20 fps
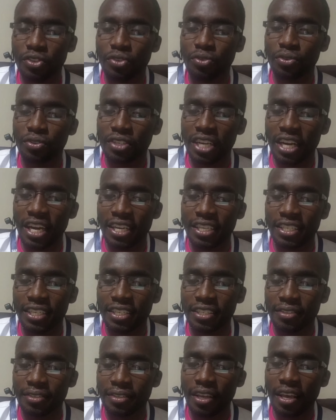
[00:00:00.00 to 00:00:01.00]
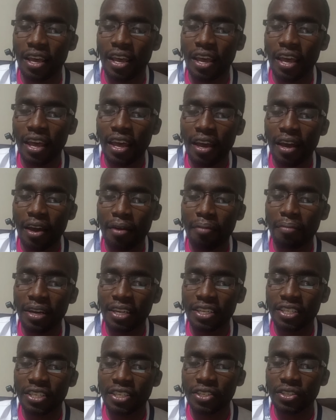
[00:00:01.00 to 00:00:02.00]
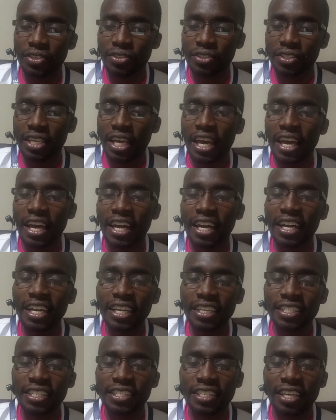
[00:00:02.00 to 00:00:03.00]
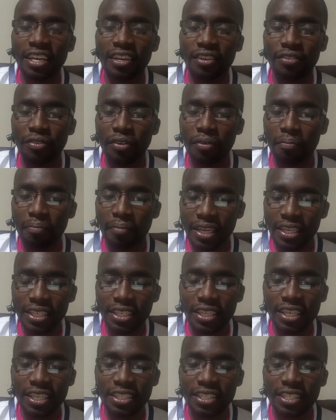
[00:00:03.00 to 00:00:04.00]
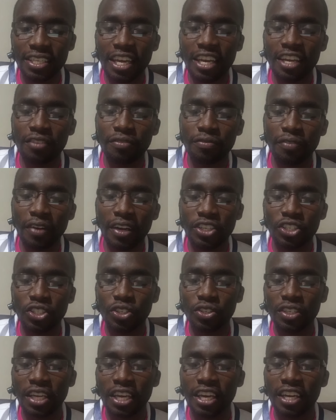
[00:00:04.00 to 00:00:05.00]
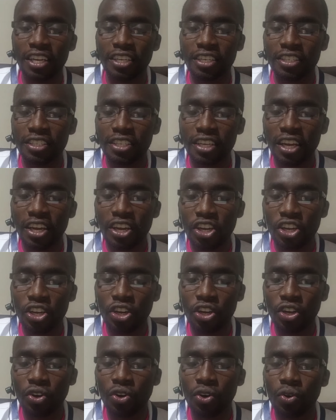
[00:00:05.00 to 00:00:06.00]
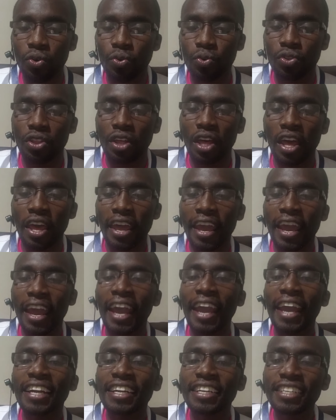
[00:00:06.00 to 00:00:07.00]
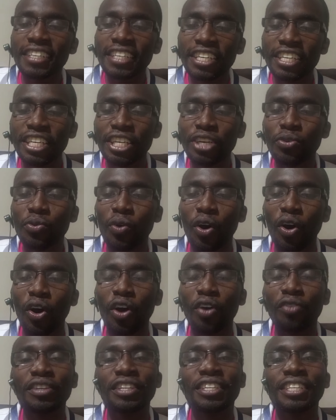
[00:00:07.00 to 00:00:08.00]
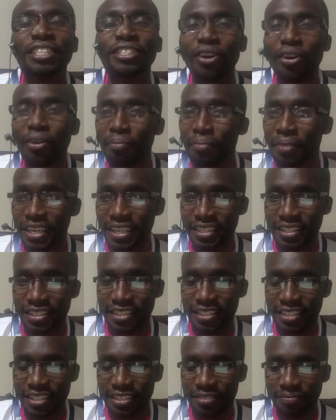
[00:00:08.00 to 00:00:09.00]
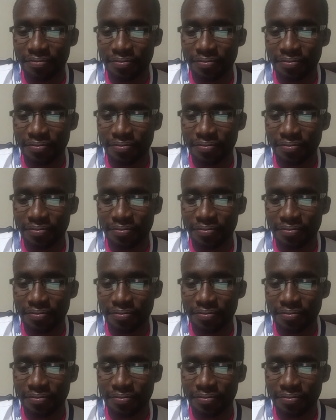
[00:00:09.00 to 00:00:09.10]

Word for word: utilizes, materials necessary for maintenance and function and growth and renewal of its components.